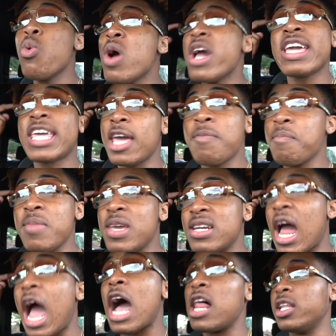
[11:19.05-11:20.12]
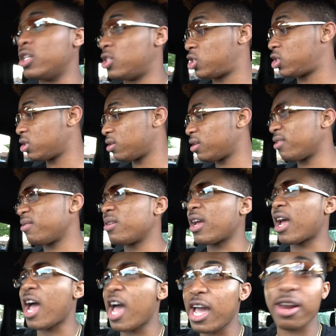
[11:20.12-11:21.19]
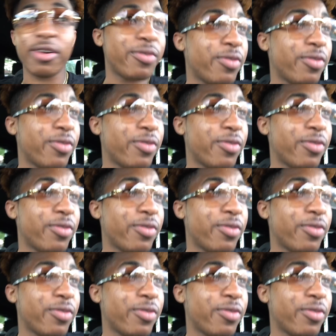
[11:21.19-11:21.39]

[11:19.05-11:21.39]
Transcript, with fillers: wouldn't giving me knowledge. I got a